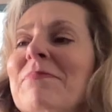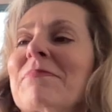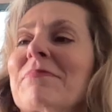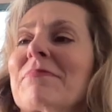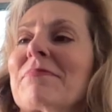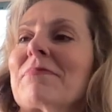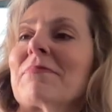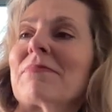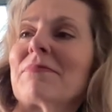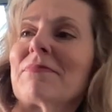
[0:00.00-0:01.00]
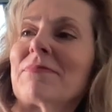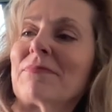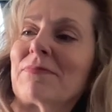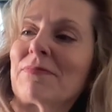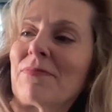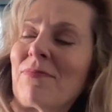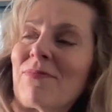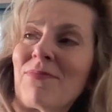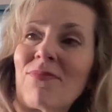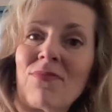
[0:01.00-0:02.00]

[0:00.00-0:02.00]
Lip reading: [no speech]